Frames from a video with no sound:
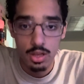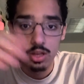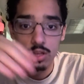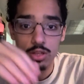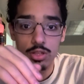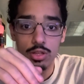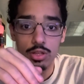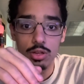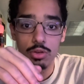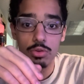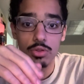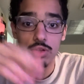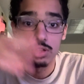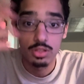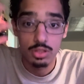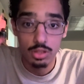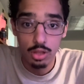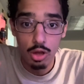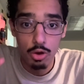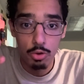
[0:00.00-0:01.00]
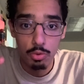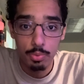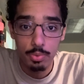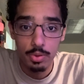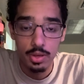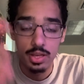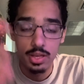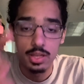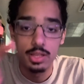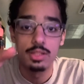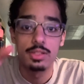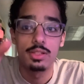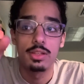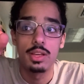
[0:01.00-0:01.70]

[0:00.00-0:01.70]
So the slope is